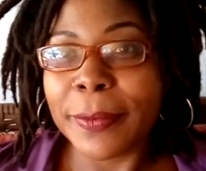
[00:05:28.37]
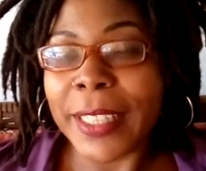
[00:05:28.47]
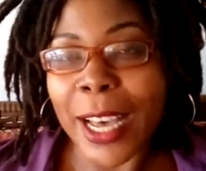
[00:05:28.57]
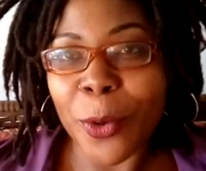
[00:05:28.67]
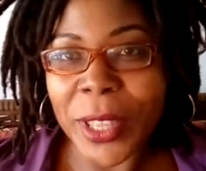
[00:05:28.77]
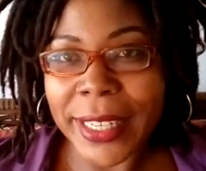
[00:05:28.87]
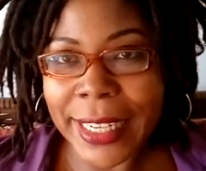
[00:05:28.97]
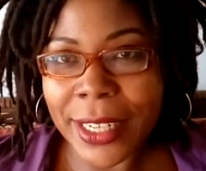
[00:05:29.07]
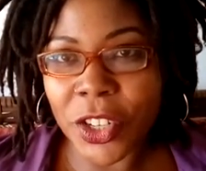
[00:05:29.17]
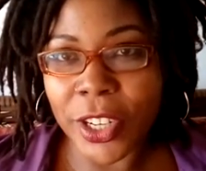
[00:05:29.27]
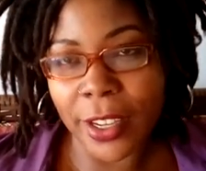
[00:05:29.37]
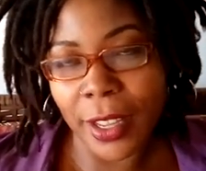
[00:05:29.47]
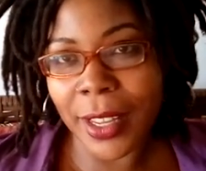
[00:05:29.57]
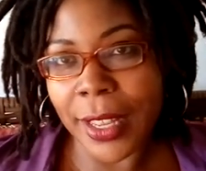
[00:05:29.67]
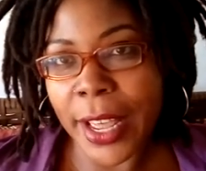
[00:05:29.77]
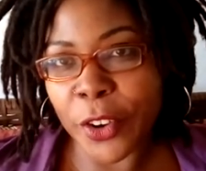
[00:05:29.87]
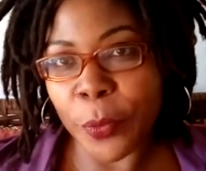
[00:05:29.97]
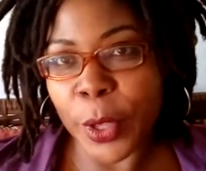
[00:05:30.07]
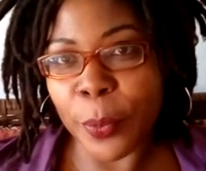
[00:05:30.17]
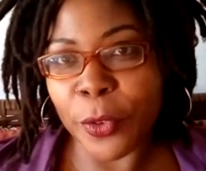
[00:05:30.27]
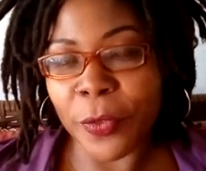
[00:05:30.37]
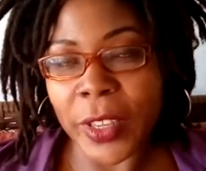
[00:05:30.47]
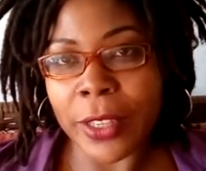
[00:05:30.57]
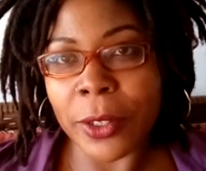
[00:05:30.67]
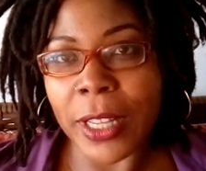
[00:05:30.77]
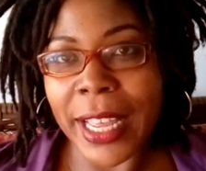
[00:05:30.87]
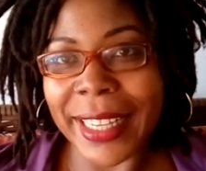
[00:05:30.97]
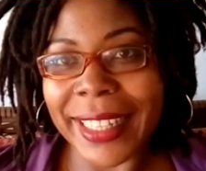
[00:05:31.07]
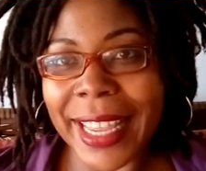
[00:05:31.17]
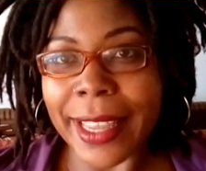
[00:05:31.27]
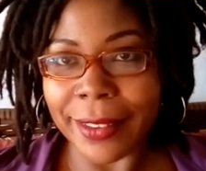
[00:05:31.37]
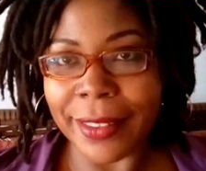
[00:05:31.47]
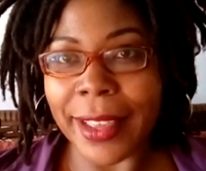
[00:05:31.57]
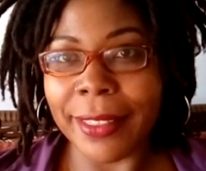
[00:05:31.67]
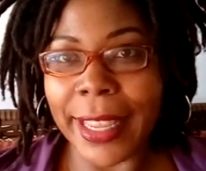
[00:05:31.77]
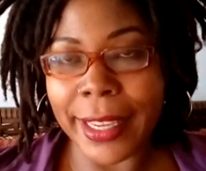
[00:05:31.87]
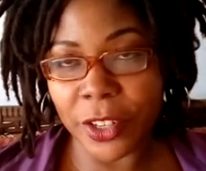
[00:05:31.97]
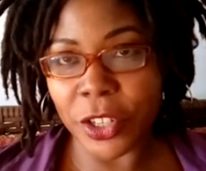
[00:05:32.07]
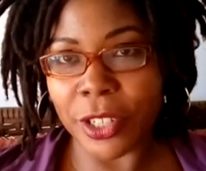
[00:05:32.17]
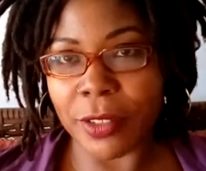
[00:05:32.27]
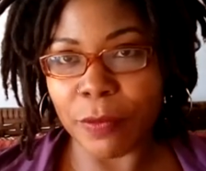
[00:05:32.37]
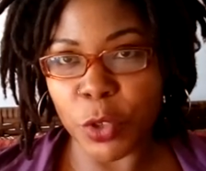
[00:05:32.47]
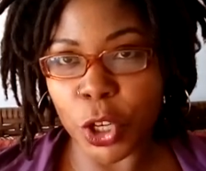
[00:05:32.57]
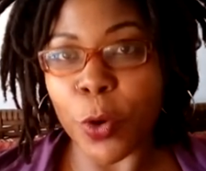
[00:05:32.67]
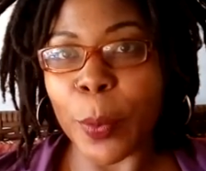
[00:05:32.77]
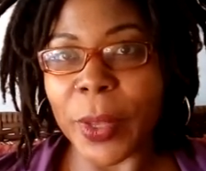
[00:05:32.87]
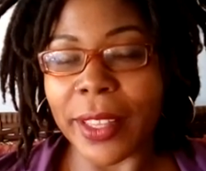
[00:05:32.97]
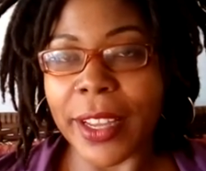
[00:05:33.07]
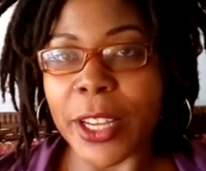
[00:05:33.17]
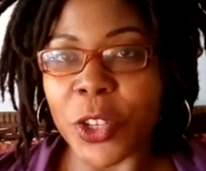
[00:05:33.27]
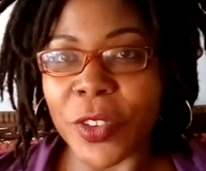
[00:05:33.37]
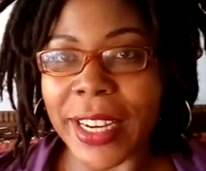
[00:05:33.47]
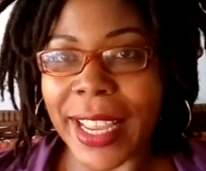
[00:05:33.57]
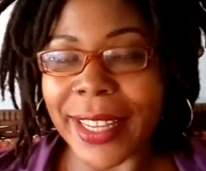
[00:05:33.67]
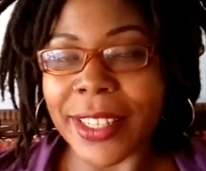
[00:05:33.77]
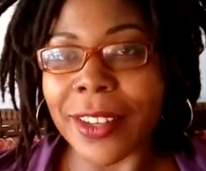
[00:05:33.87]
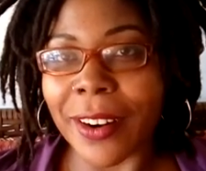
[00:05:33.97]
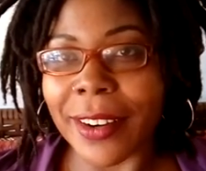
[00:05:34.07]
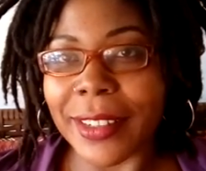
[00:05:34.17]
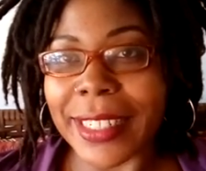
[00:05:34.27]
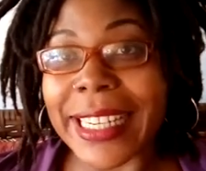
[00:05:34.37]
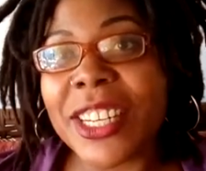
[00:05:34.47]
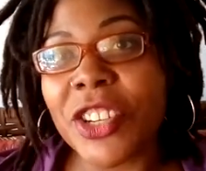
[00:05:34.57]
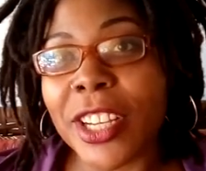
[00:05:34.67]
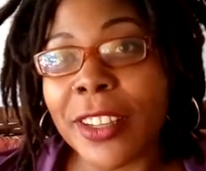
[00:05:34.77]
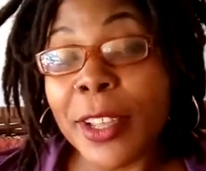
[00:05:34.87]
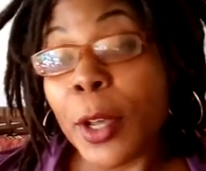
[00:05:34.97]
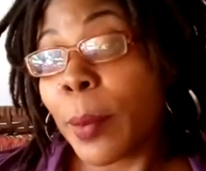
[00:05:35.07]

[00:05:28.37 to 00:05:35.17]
Now with teaching, a lot of people feel like that they can just show up in the country and start teaching,